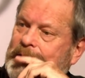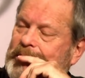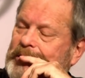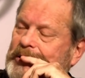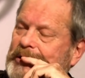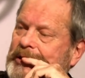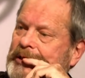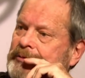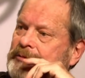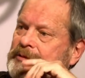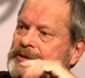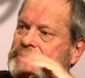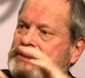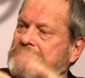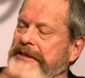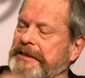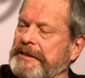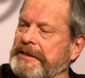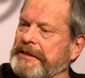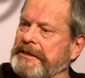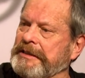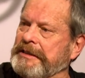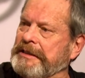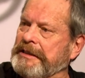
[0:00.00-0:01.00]
know, it was."
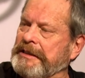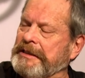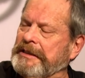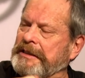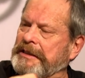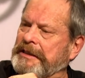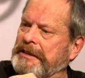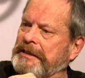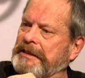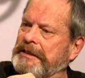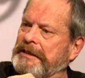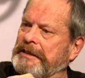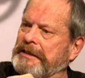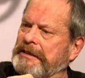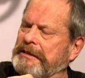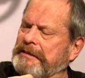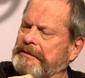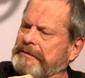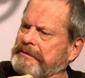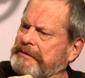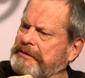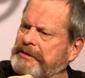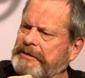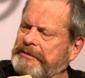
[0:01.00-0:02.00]
Uh, uh
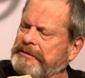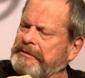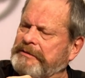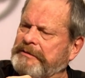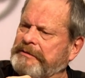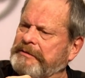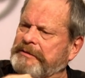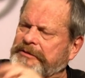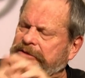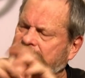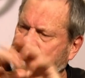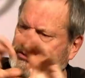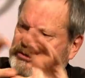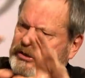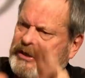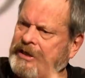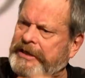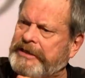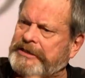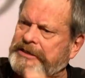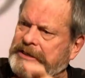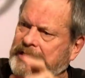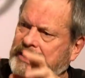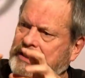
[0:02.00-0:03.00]

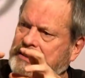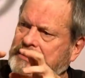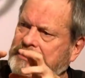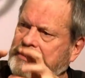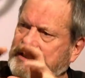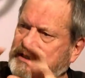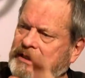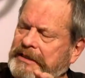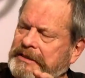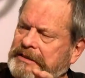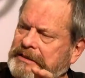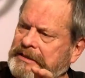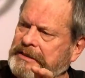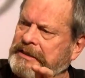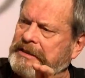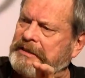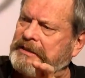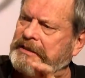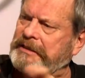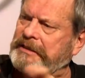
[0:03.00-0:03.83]
strange ideas in